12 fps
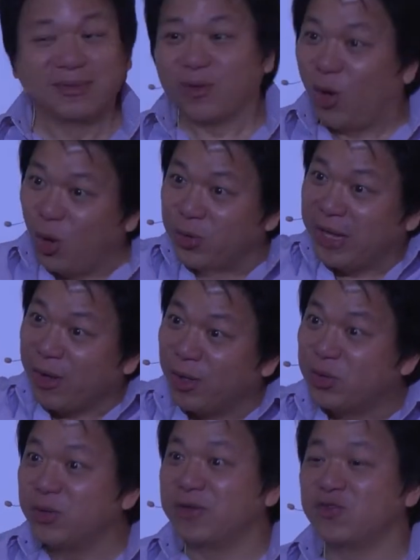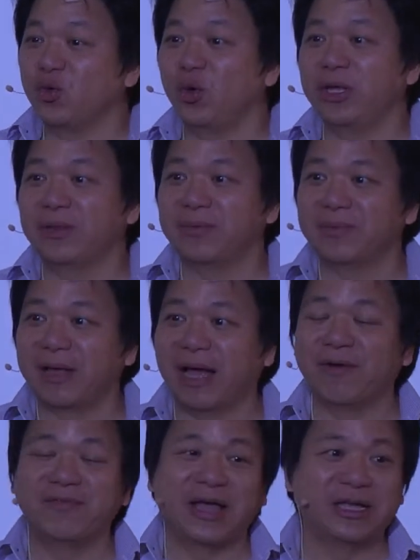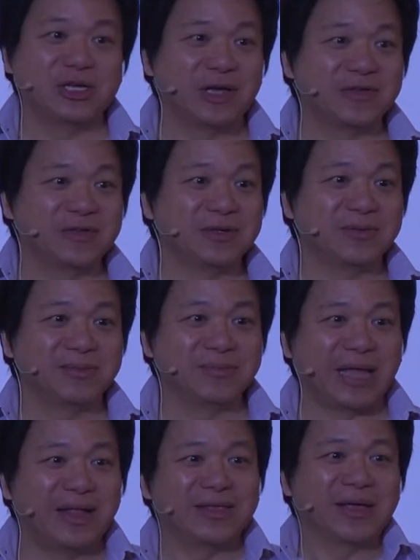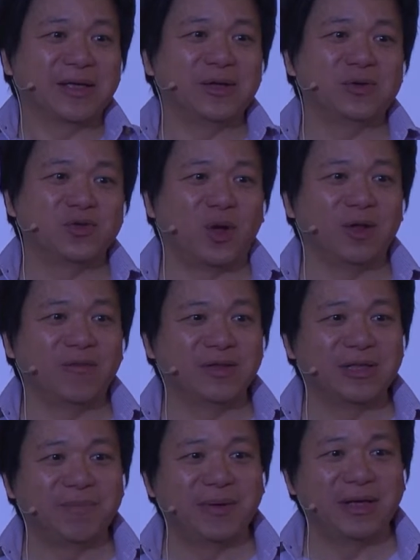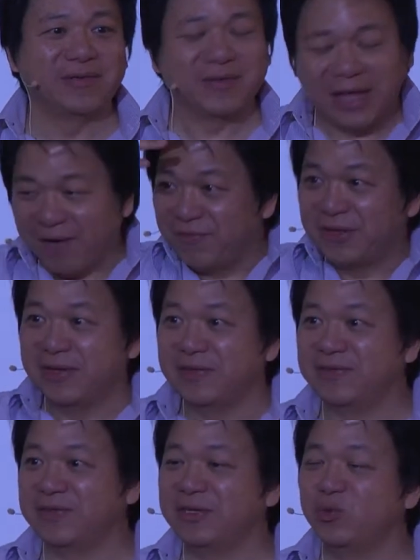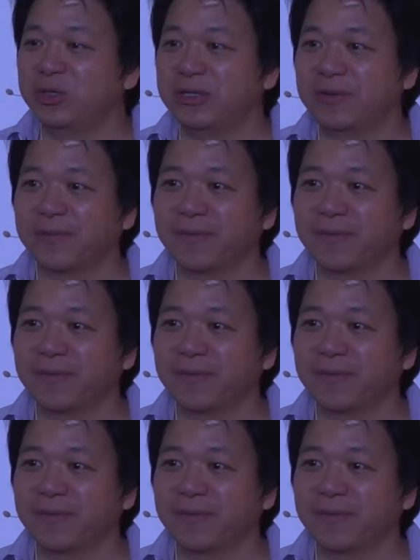holding onto the squid, half digested, tentacles all over the place, covered in seaweed.